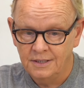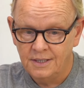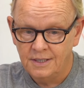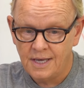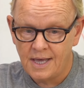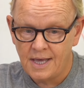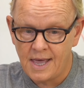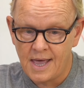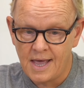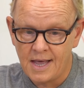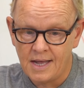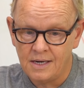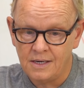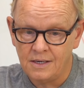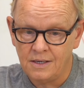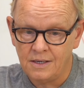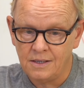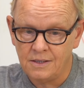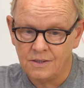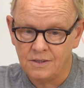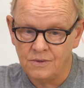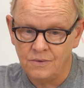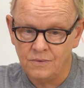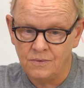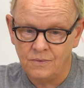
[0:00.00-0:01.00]
and
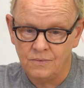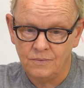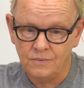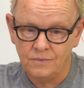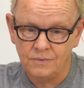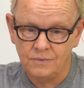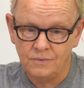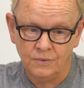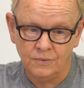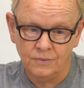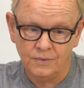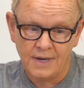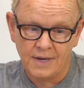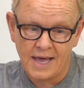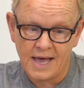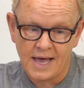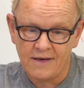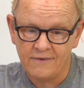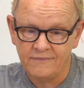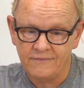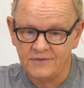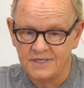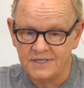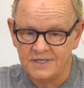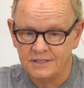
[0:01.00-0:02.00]
you don't have
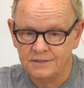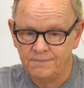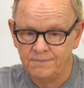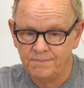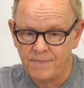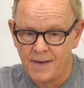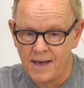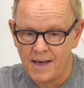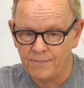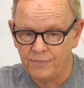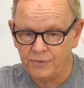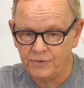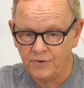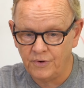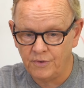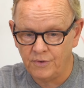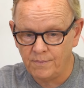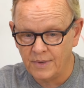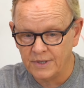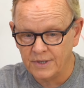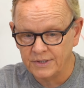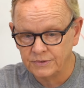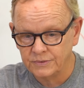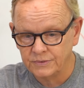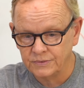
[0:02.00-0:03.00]
these papillary
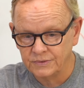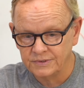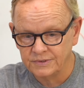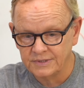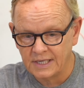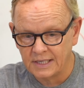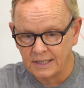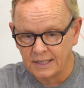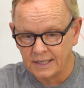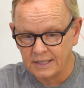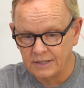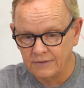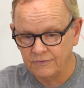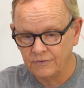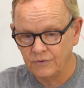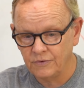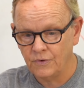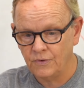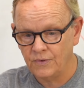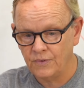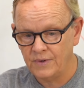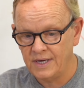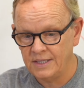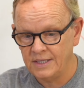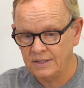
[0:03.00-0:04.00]
muscles that kind of go
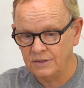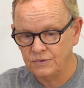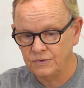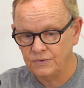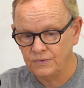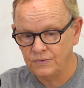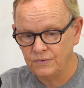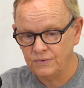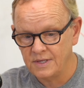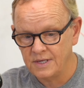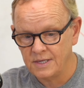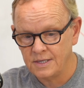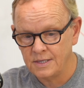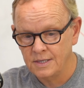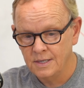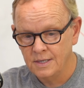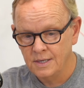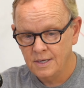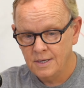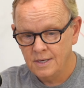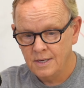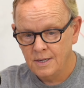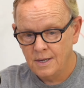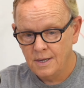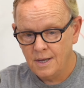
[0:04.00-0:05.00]
into the
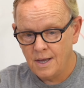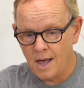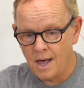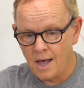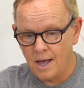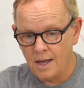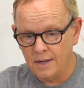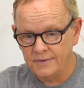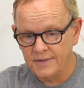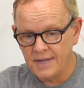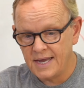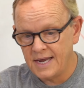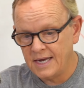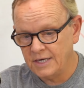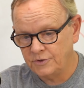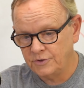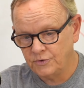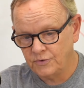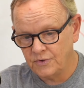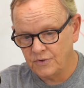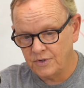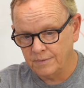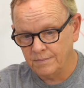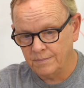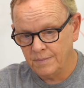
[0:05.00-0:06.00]

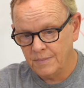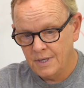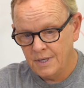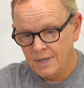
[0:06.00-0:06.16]
atrium.